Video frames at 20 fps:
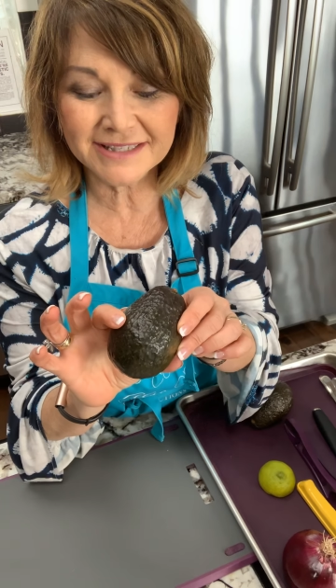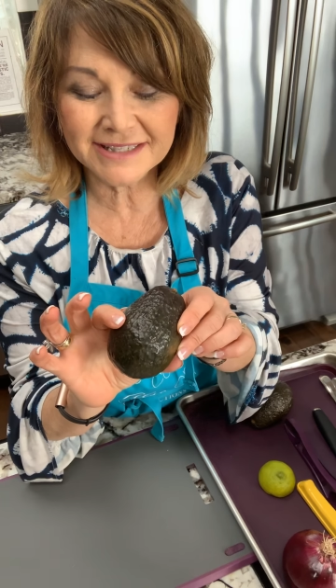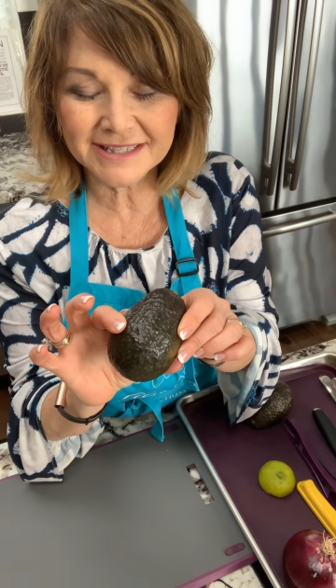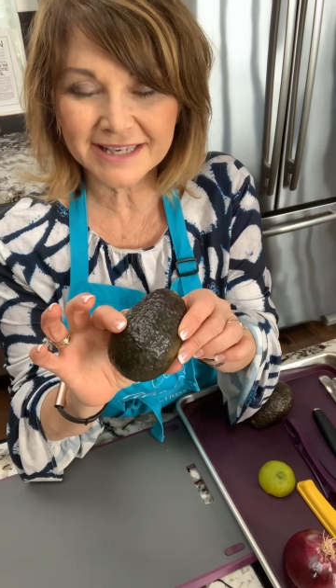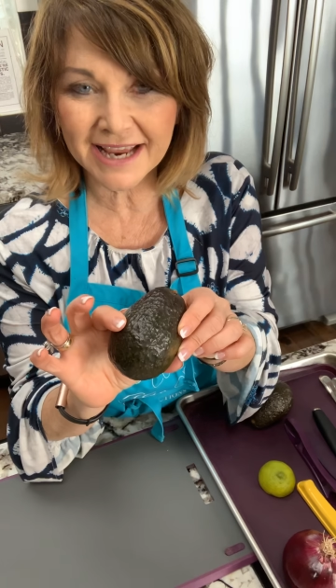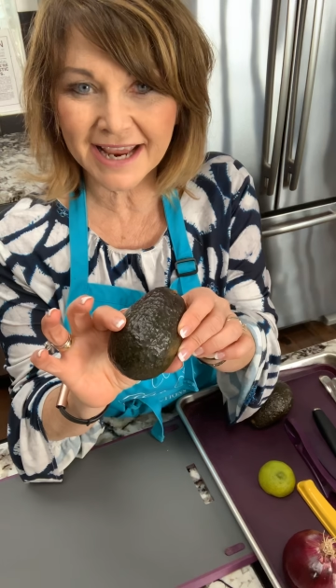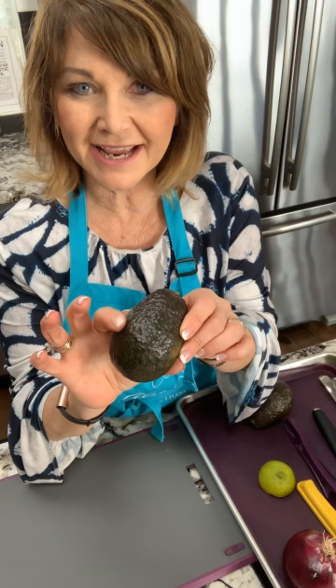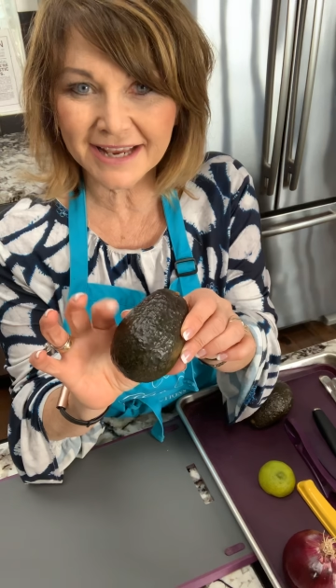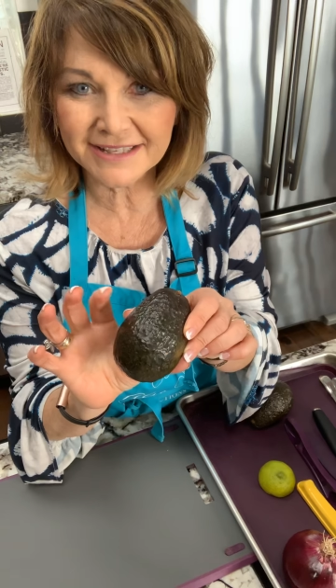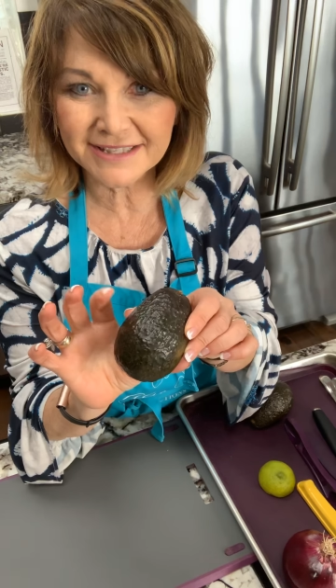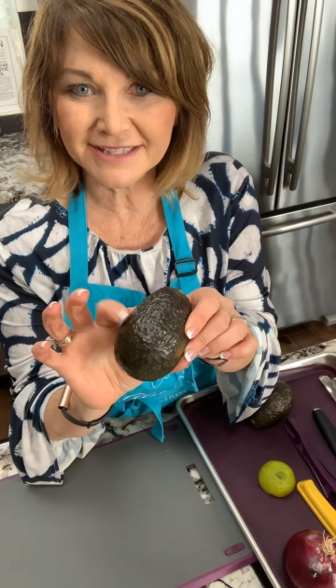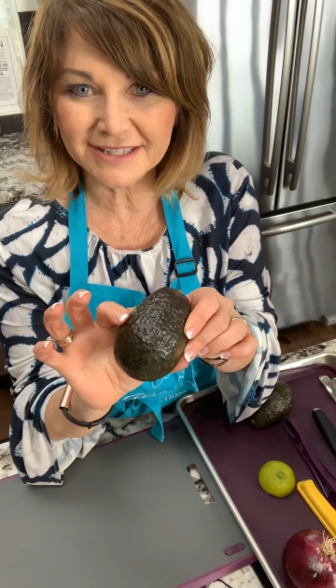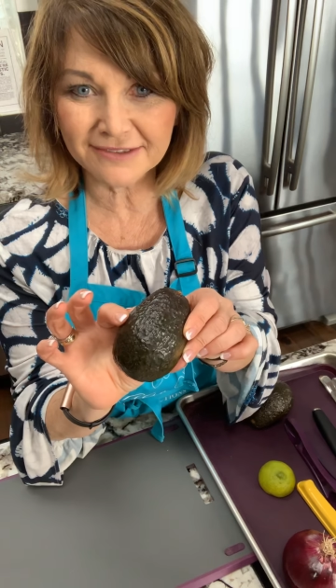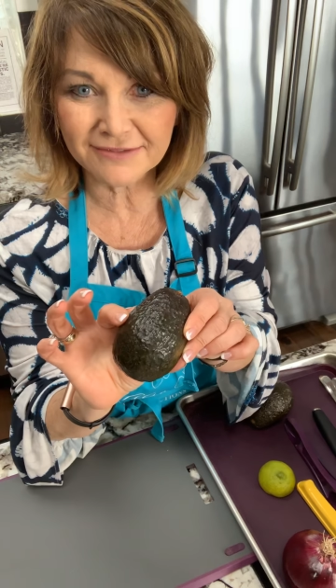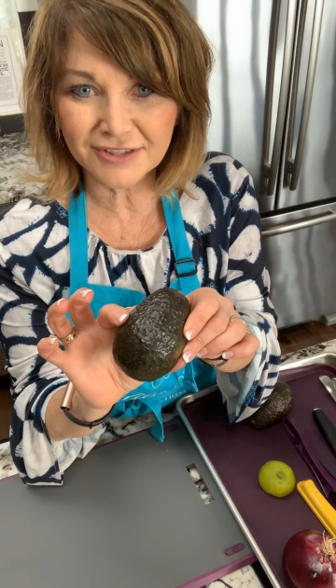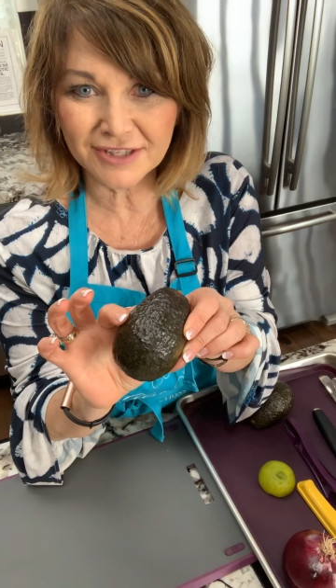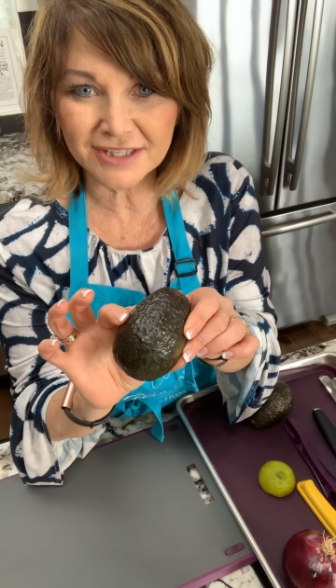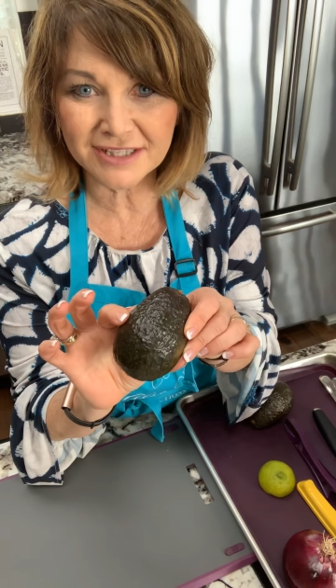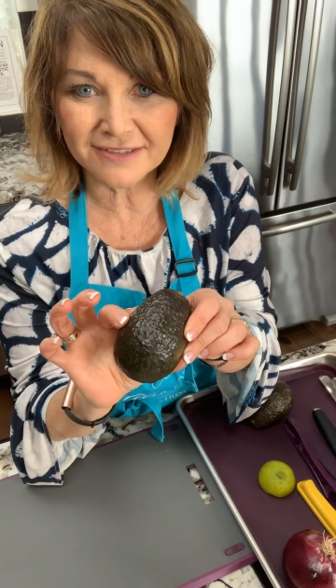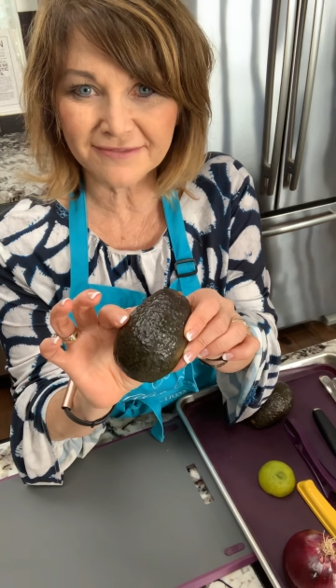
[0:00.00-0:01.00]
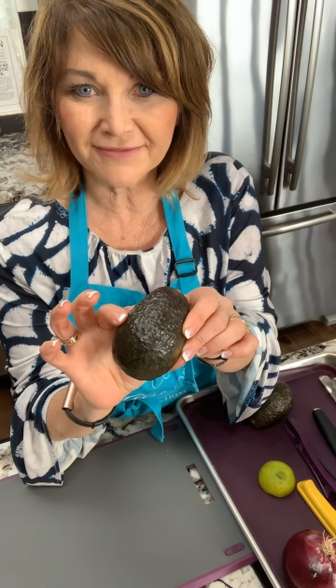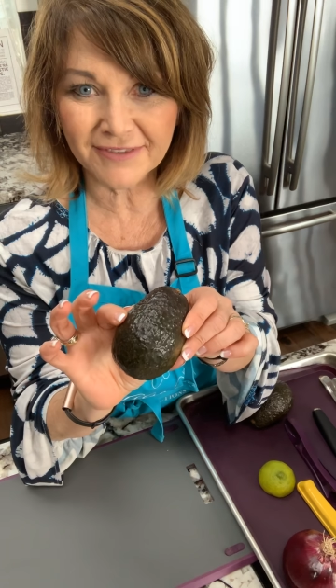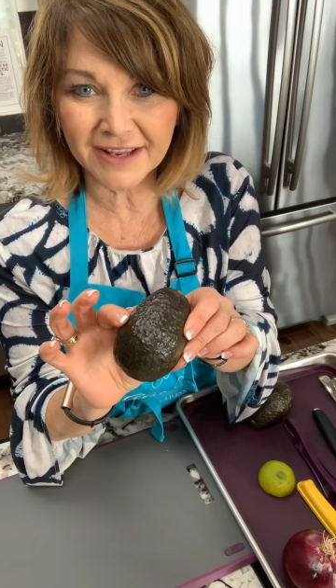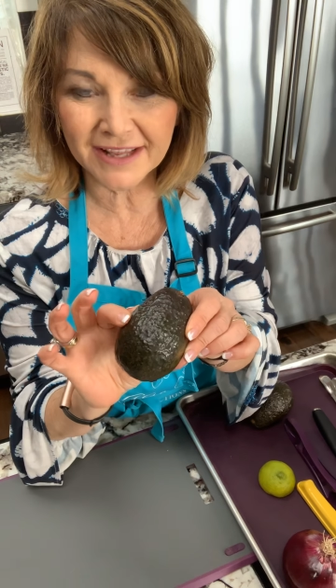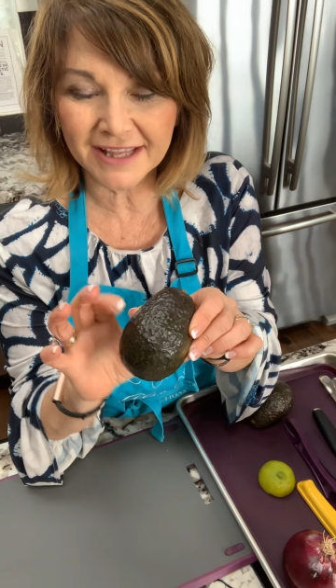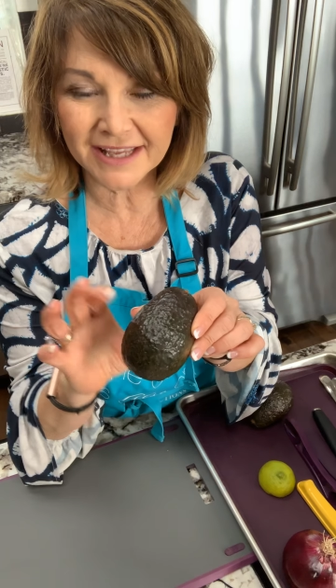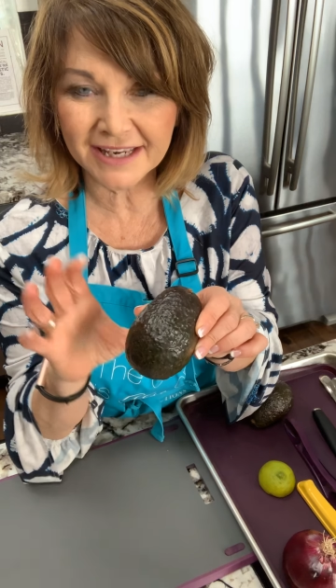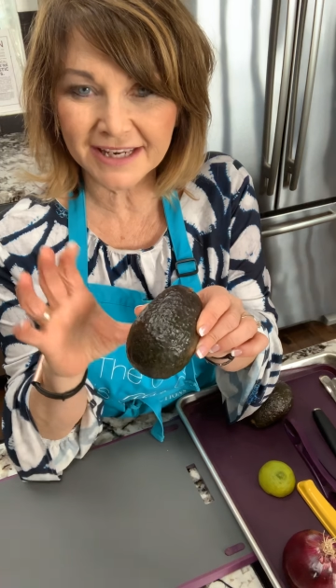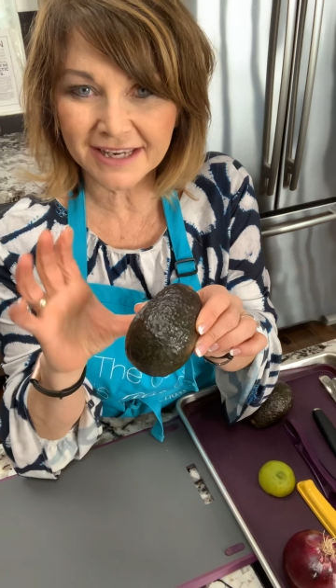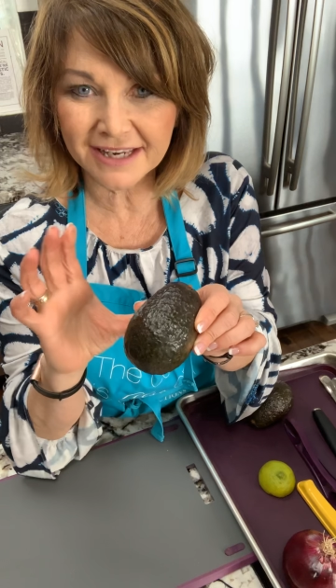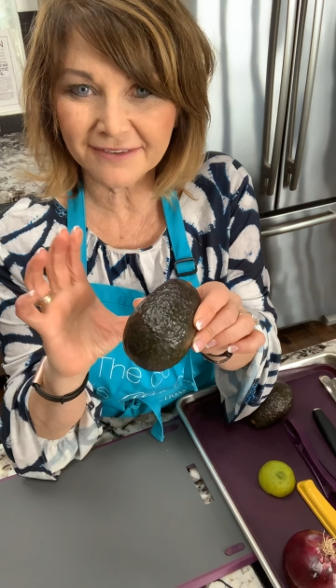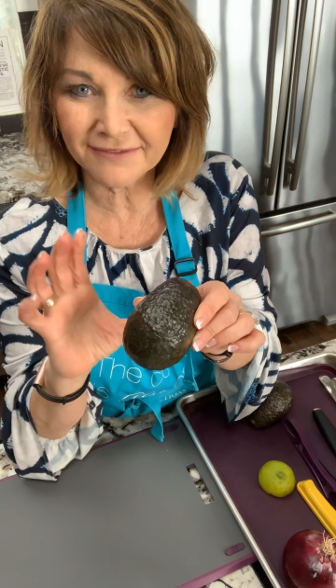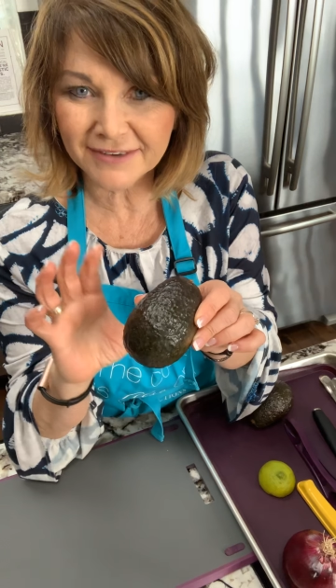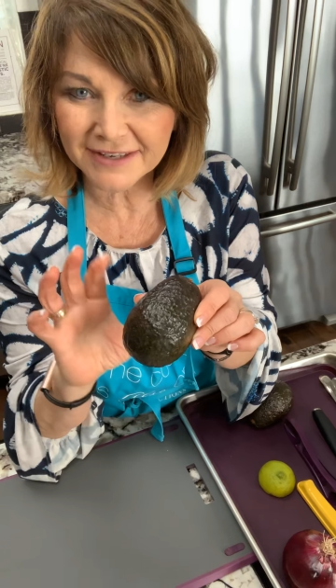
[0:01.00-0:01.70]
test of just feeling it.